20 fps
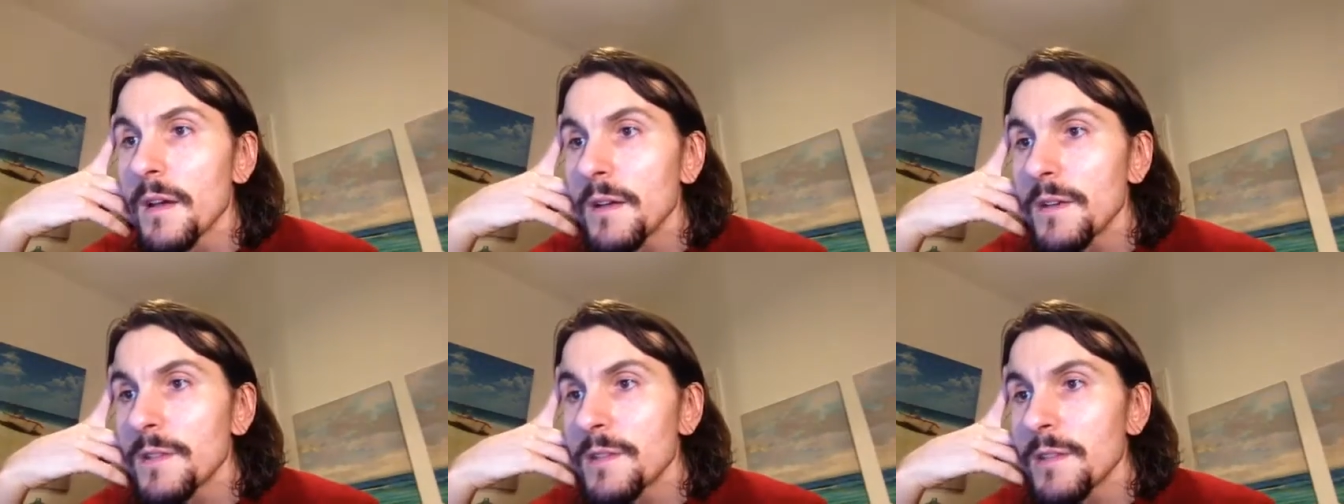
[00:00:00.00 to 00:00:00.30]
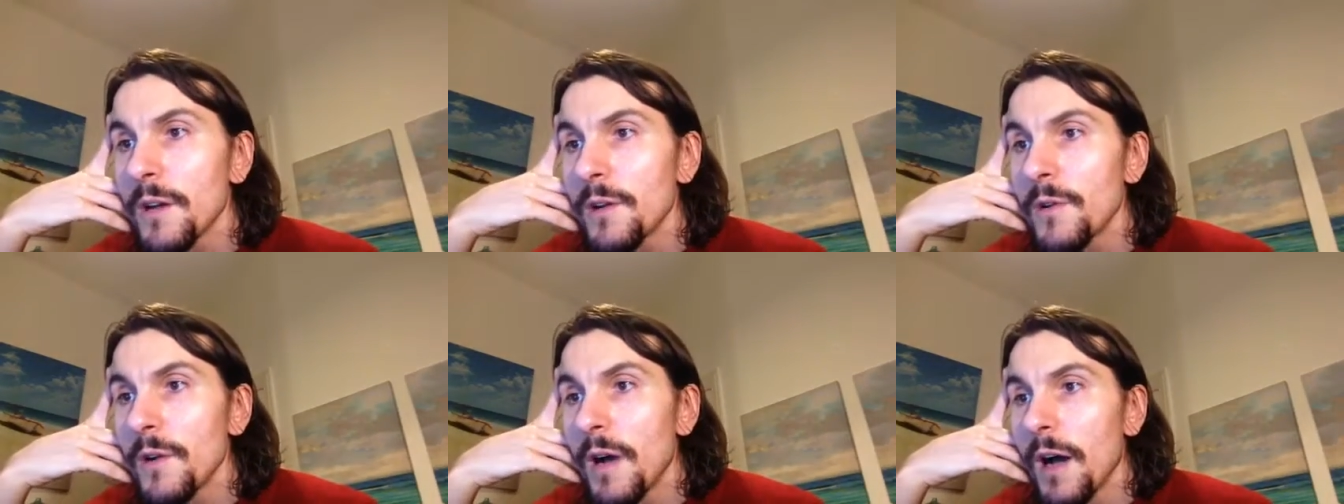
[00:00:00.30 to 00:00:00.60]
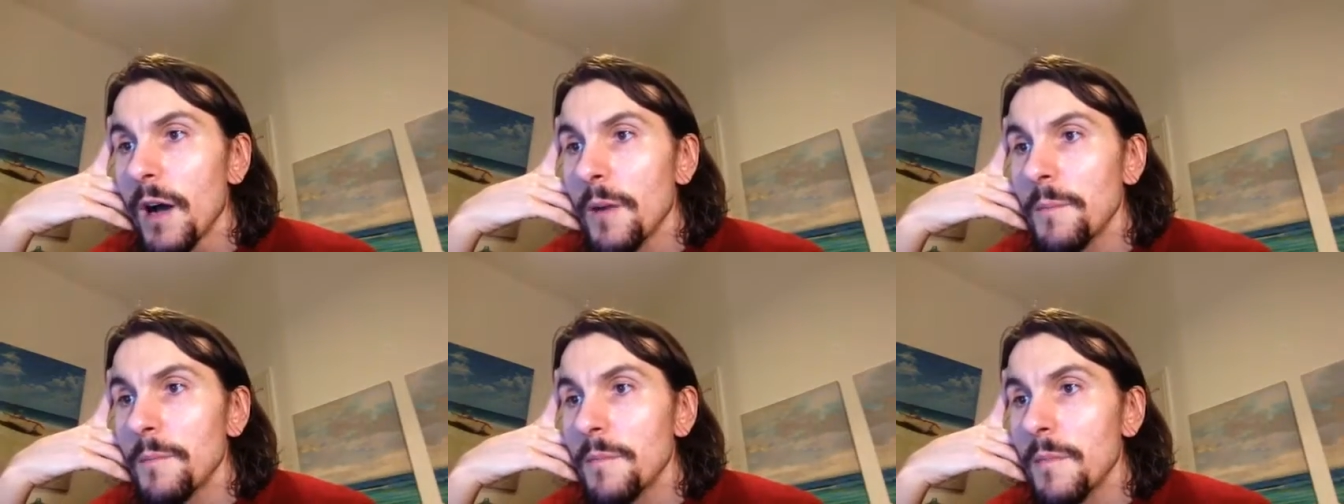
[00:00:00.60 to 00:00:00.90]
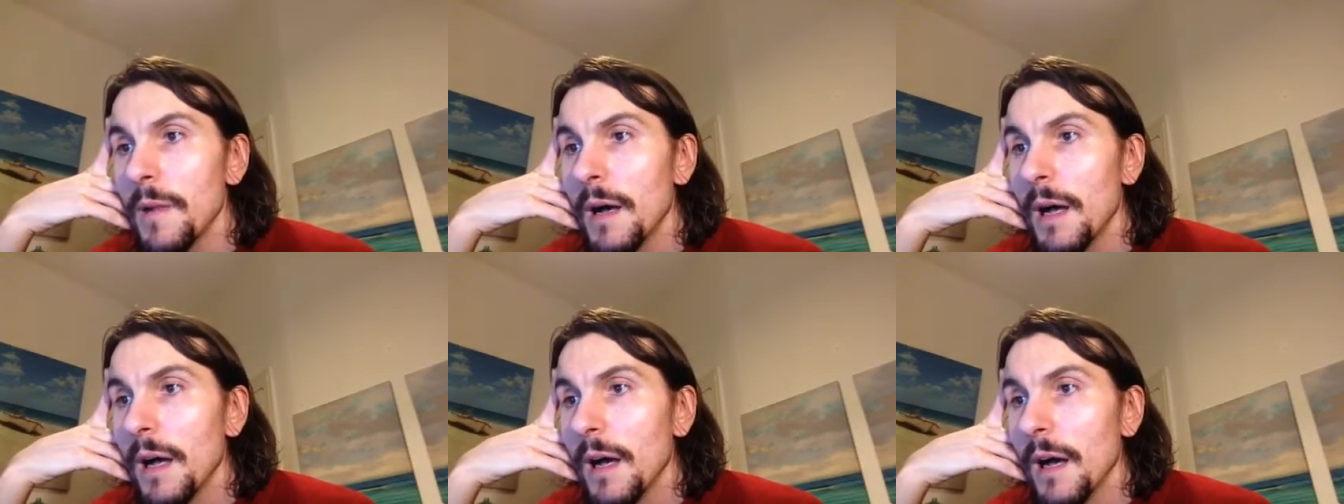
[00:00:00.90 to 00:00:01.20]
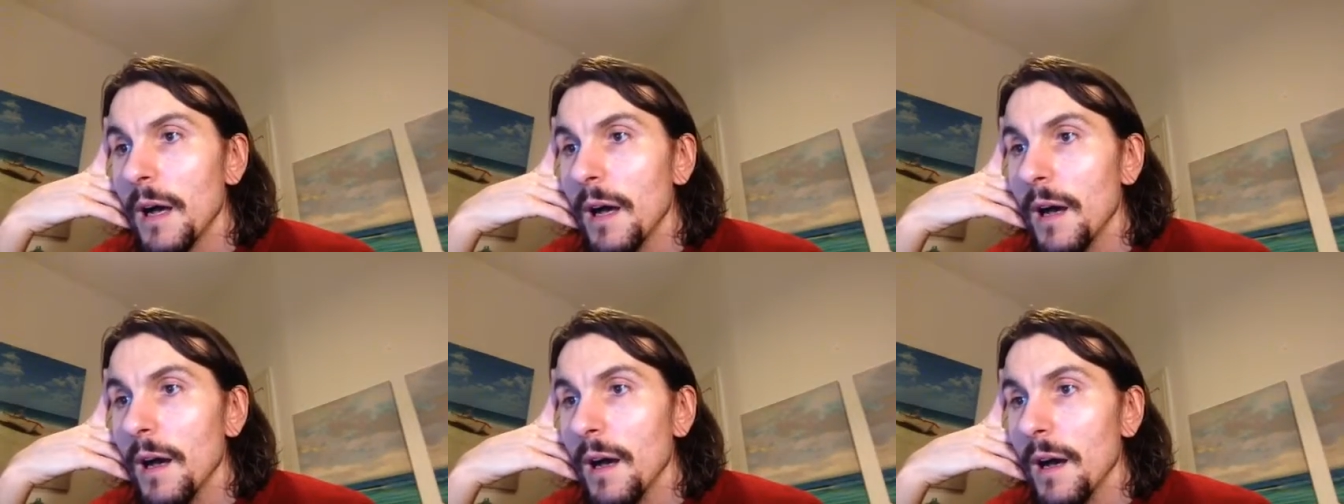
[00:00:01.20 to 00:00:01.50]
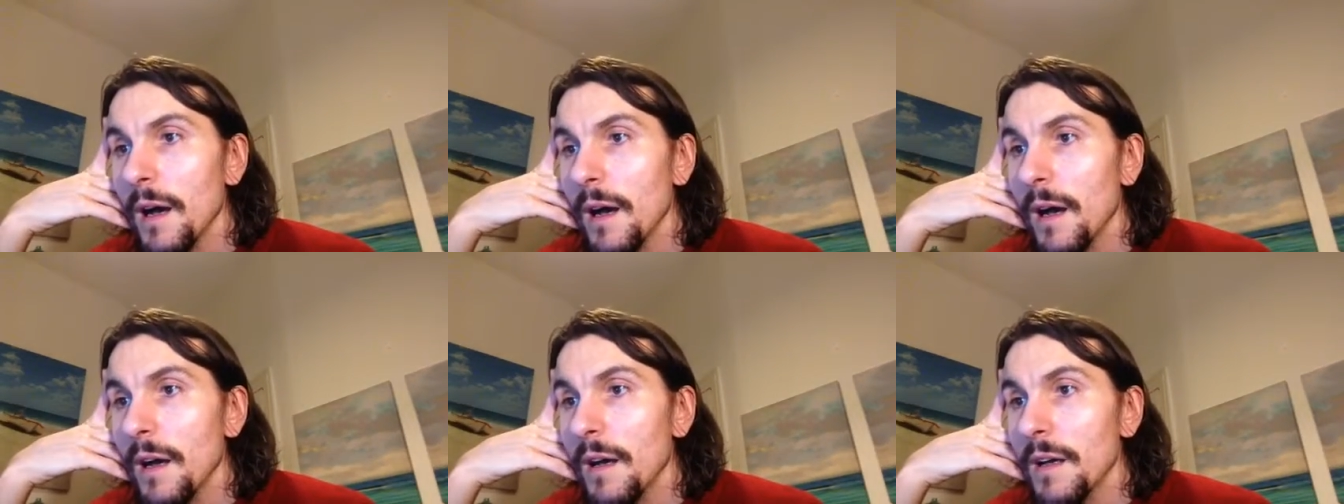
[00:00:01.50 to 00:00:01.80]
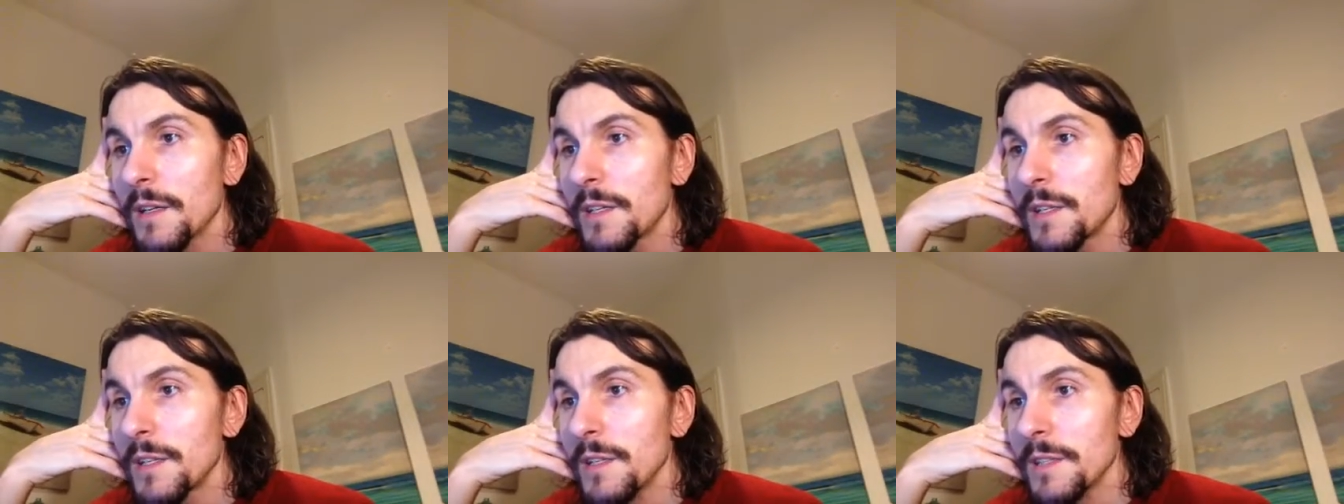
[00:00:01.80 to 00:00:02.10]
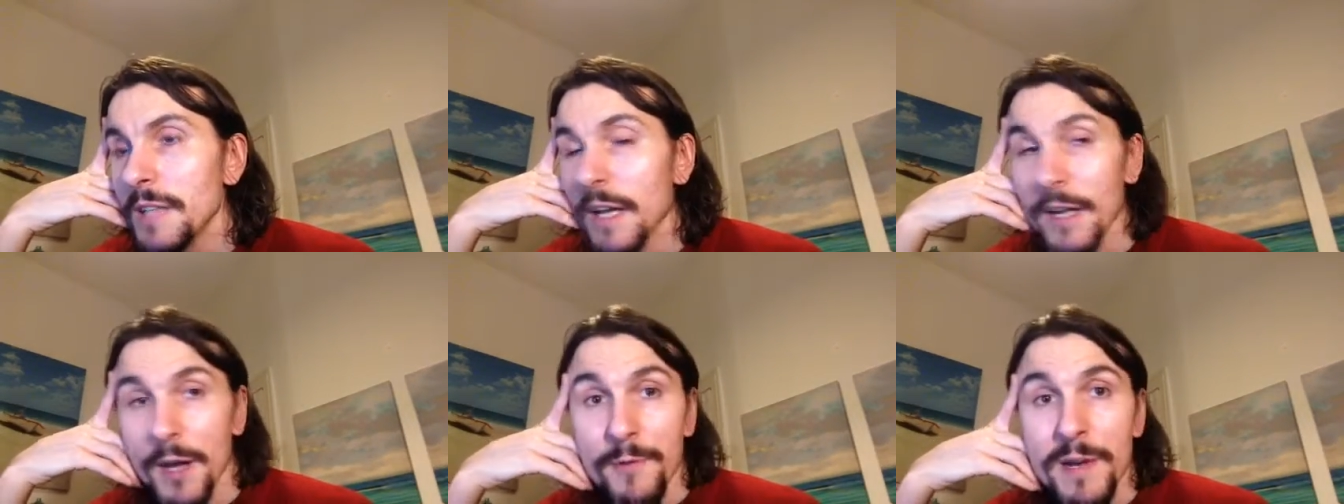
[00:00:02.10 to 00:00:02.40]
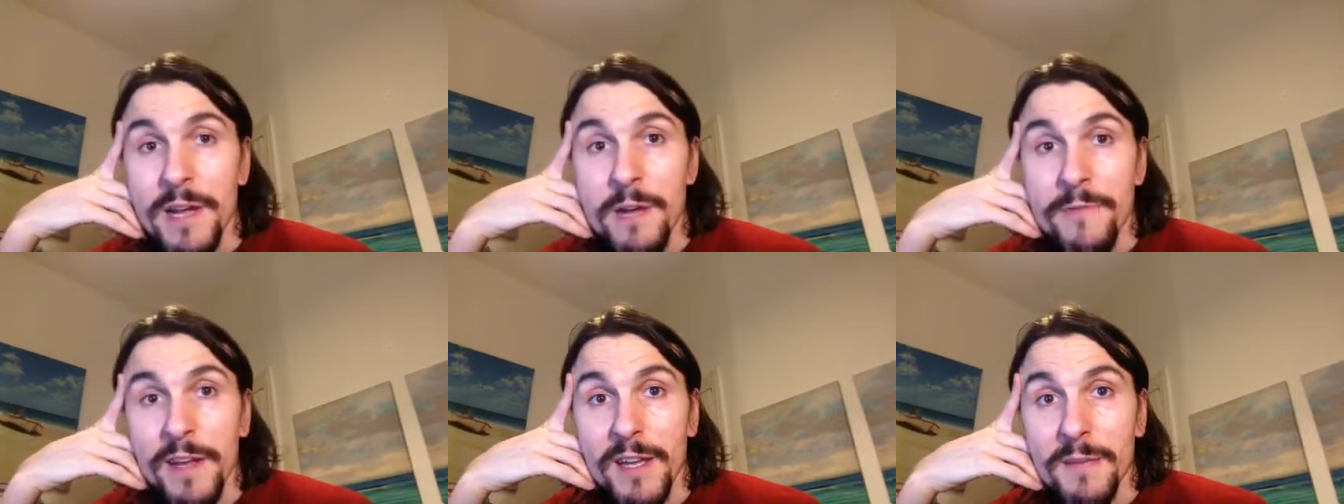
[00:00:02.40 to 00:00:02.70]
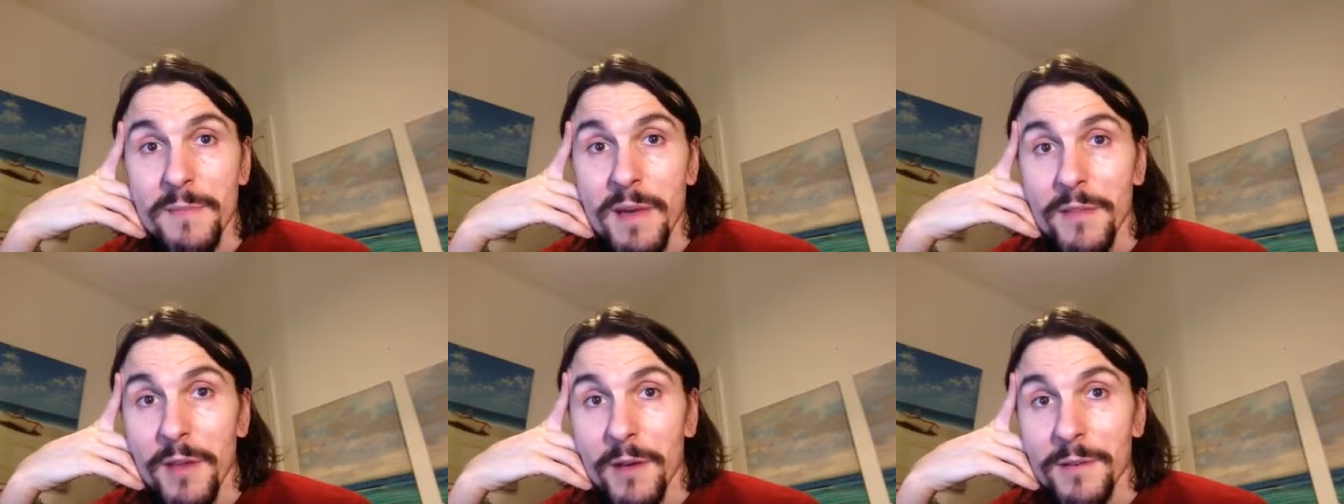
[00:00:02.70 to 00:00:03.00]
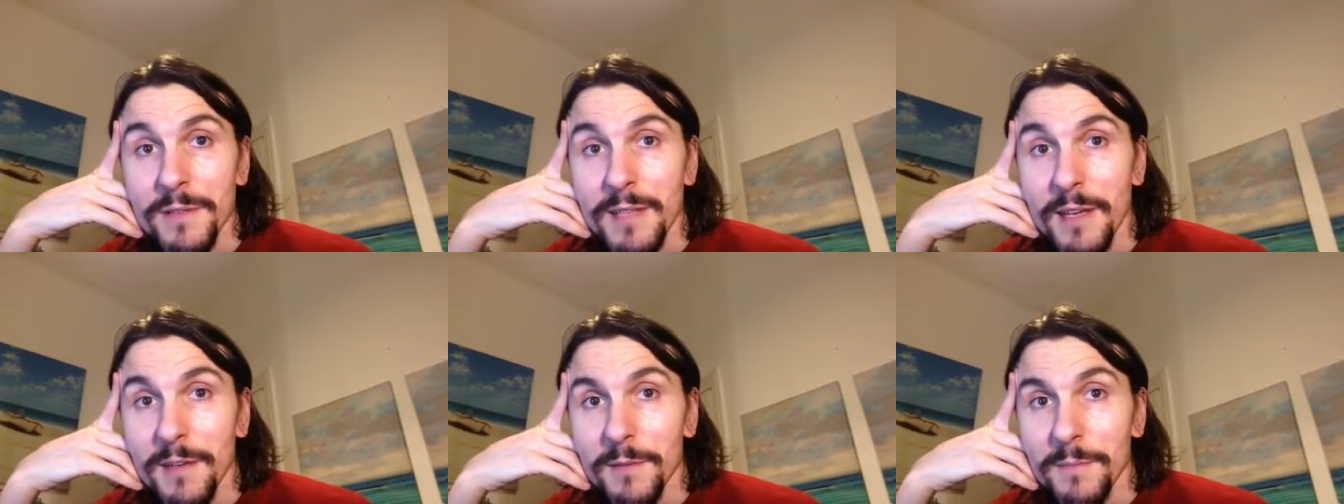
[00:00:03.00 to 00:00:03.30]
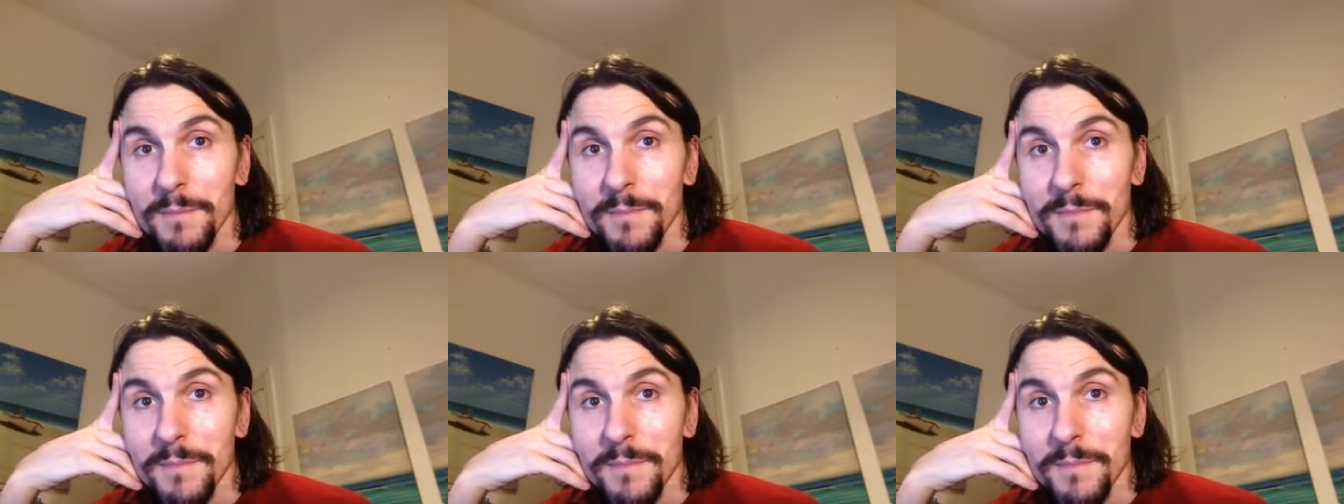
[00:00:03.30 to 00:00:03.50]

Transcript: So, um, uh, good. And I really recommend the hotel.